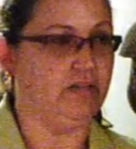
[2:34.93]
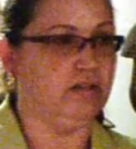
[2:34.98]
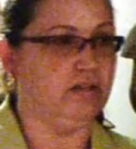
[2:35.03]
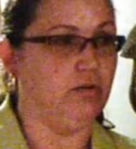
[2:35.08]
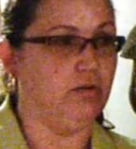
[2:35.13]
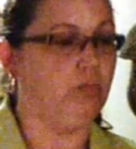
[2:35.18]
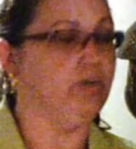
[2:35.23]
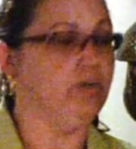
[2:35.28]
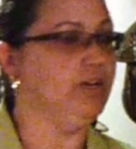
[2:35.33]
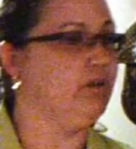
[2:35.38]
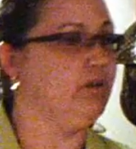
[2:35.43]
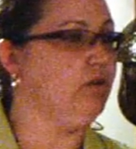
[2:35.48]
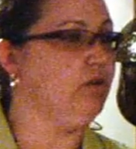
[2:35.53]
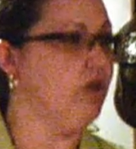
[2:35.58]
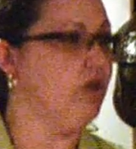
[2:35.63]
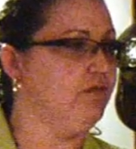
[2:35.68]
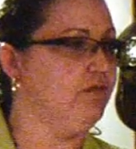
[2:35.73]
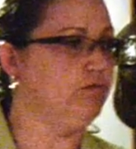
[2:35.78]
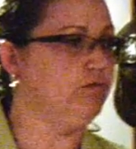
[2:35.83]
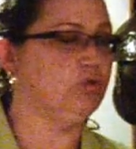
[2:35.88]
We know law
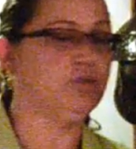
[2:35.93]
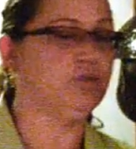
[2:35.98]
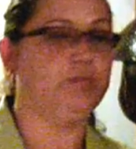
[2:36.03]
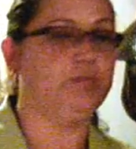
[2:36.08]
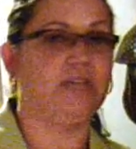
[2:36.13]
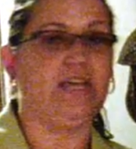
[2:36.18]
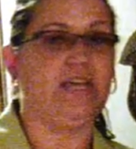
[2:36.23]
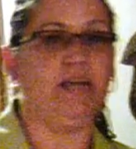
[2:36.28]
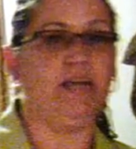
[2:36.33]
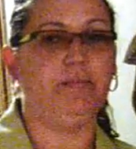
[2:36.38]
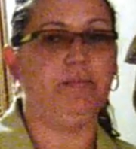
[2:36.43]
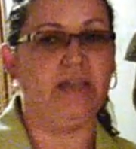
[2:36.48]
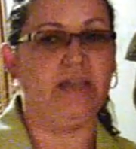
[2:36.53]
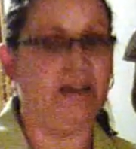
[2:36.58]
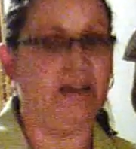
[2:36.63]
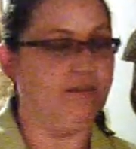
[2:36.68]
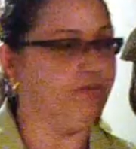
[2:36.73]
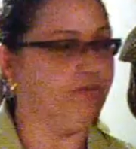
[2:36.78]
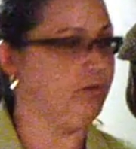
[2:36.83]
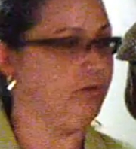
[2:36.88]
enforcement can't be
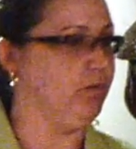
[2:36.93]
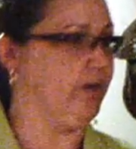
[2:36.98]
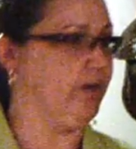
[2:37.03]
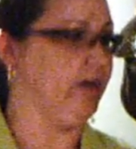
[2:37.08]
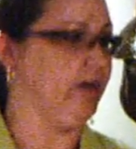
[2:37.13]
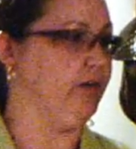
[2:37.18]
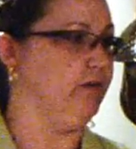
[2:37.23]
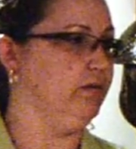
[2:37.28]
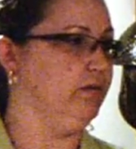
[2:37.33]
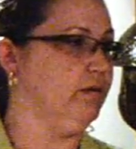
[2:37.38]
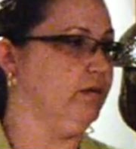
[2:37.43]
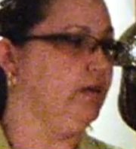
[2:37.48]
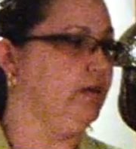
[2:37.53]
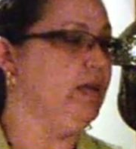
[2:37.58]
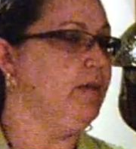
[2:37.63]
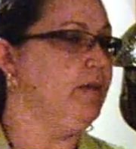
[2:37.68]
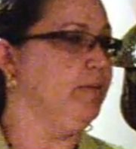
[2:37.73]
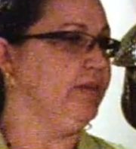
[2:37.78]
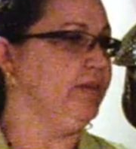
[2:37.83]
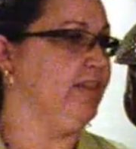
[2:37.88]
everywhere,
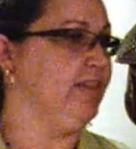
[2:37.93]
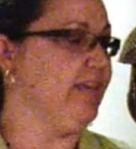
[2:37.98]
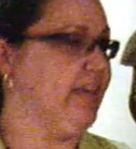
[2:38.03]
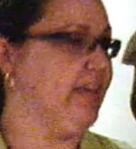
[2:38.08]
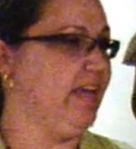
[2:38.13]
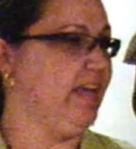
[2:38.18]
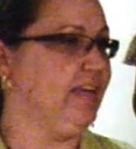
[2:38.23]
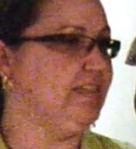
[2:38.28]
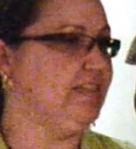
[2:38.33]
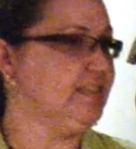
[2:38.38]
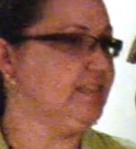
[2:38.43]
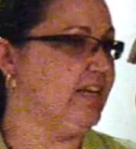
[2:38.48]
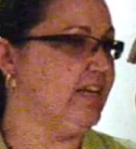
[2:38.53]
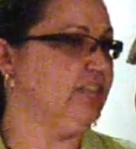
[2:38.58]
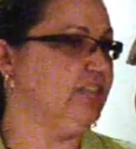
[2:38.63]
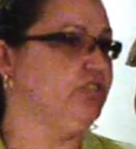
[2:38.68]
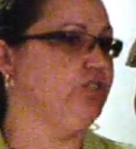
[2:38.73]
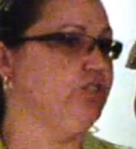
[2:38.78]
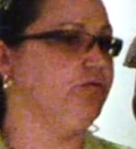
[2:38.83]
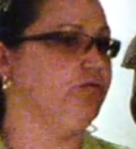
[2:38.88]
but they can
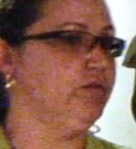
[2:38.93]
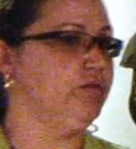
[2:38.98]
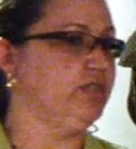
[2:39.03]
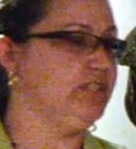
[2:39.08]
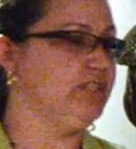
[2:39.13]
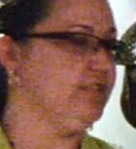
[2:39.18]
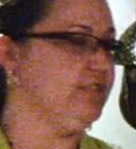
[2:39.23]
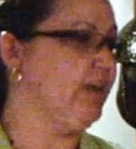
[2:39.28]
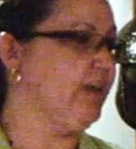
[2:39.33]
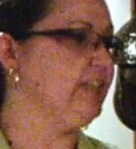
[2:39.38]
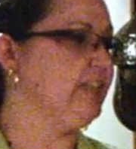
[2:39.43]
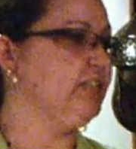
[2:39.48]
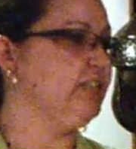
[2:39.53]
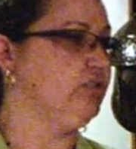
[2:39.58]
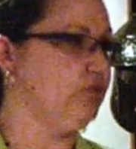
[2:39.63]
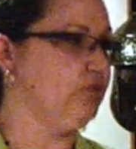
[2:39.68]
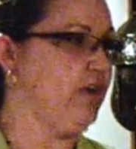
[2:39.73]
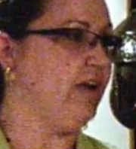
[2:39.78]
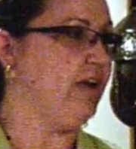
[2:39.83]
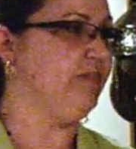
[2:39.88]
cite you for distracted
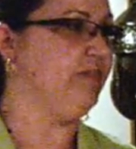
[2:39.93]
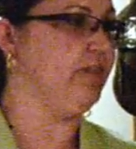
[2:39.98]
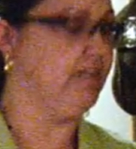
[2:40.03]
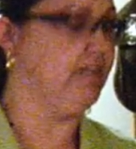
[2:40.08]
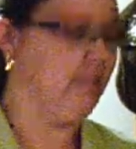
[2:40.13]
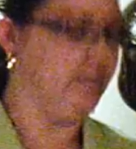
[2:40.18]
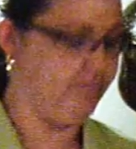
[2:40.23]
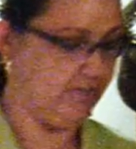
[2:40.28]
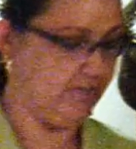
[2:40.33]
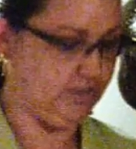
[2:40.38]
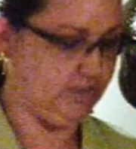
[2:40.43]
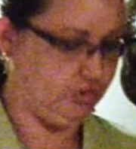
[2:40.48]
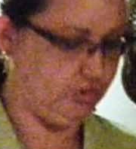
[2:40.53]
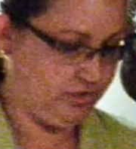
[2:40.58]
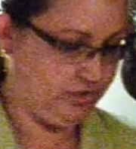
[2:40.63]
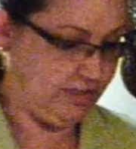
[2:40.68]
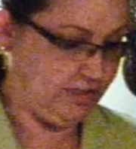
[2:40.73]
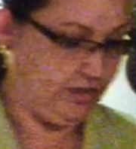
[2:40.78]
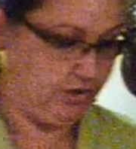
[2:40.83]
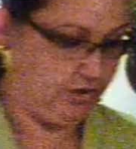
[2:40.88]
driving if they do
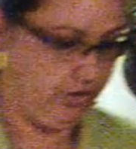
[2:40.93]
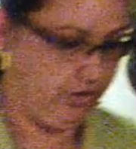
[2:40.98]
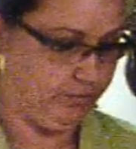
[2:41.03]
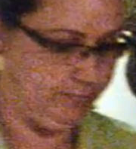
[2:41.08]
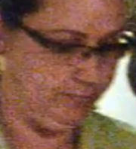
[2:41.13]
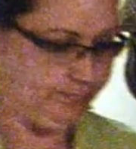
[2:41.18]
see you.